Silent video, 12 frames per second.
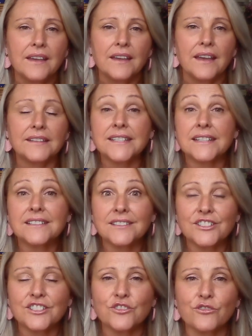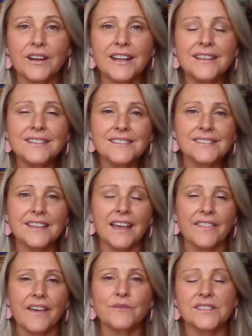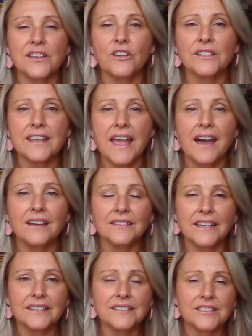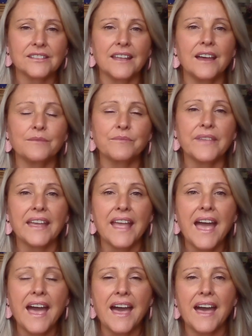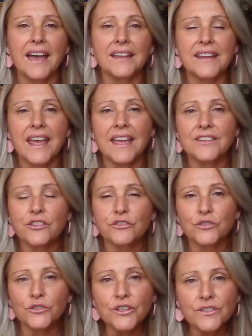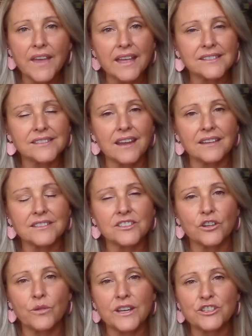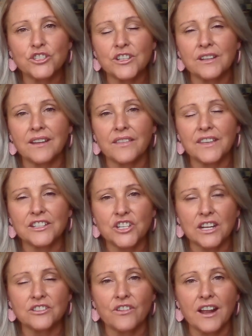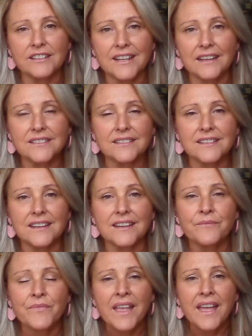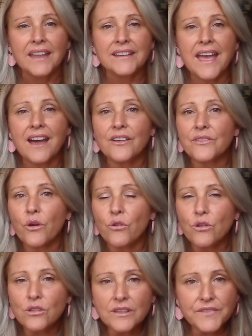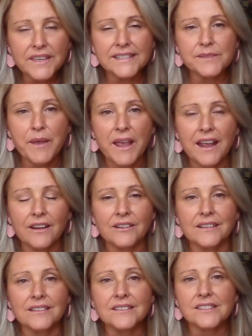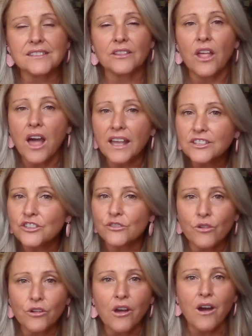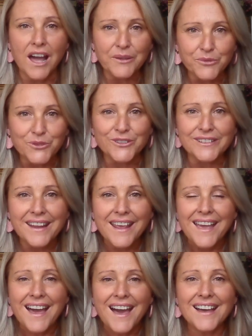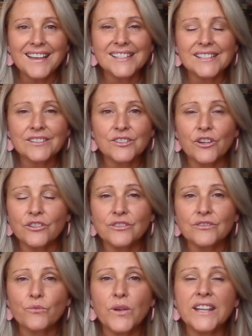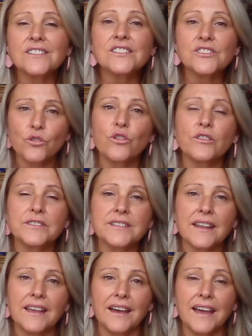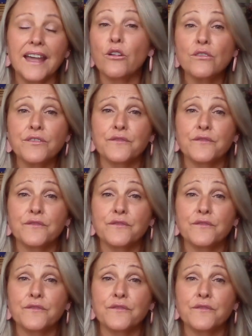addicted to screens. That was the only outlet they had. And through that started to question their gender identity. Now, all of these parents, like you or I would, you know, went and sought advice